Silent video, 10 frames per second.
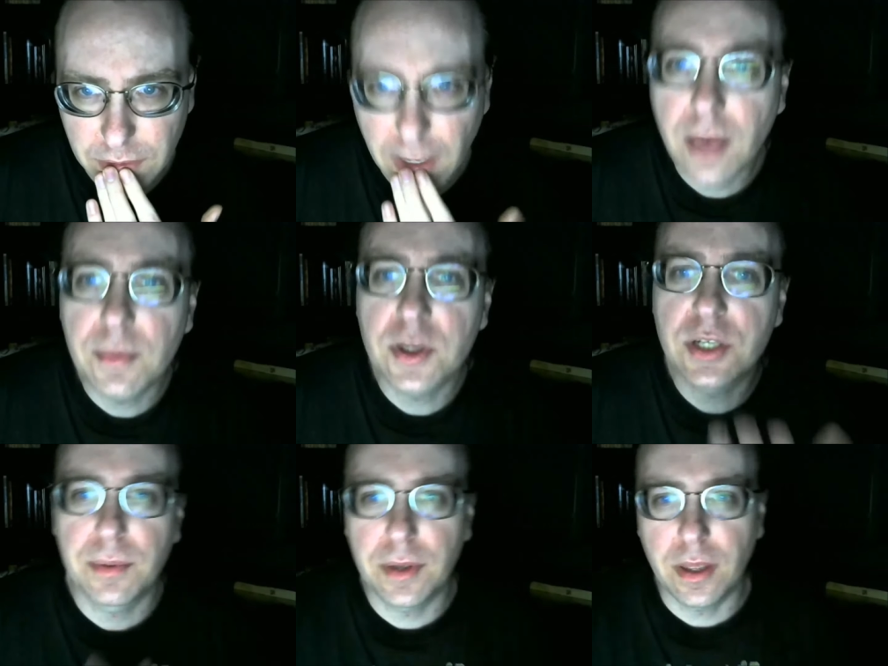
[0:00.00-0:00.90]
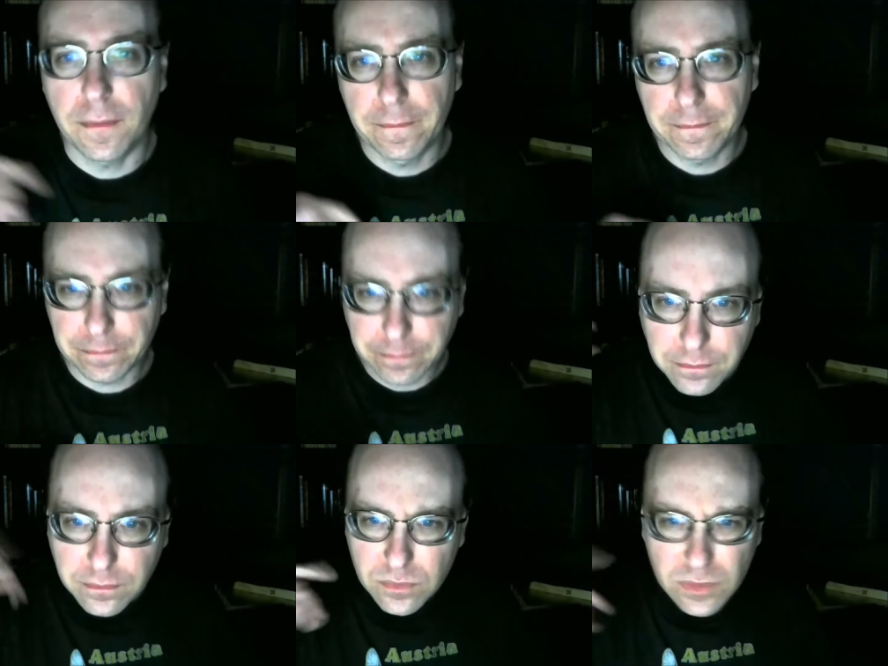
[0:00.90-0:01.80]
Emma Chappelle,
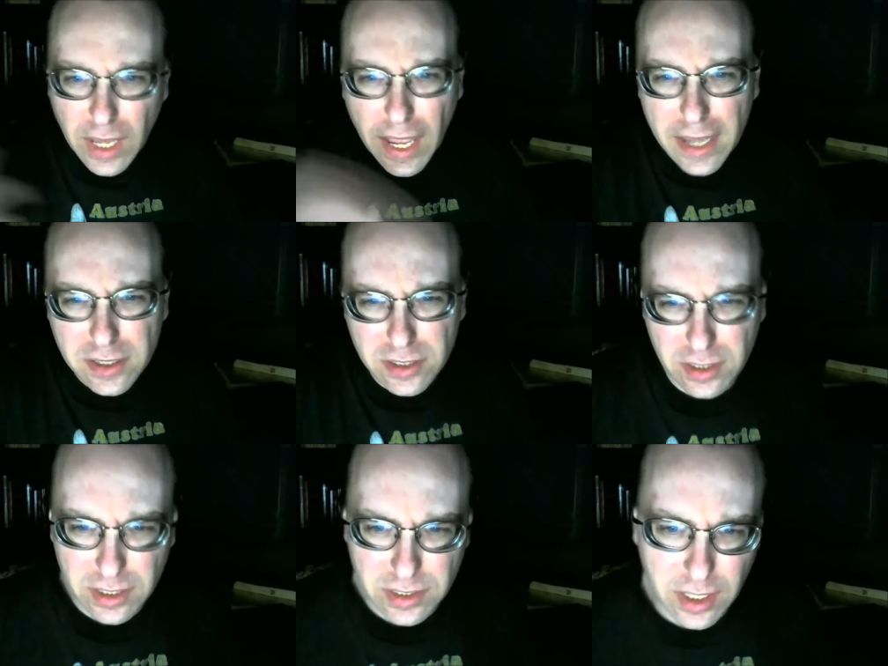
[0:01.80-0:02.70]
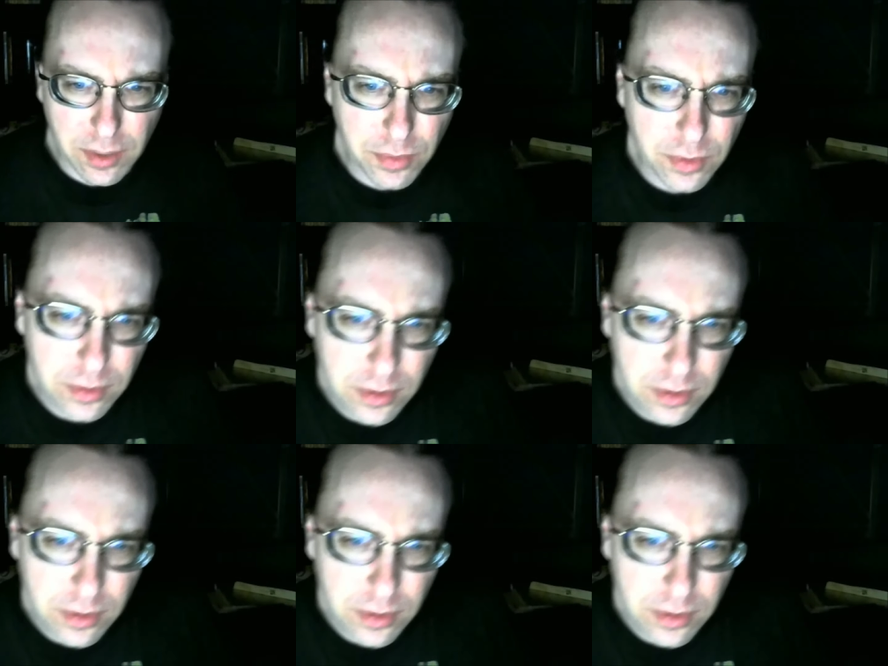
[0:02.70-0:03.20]
excellent example.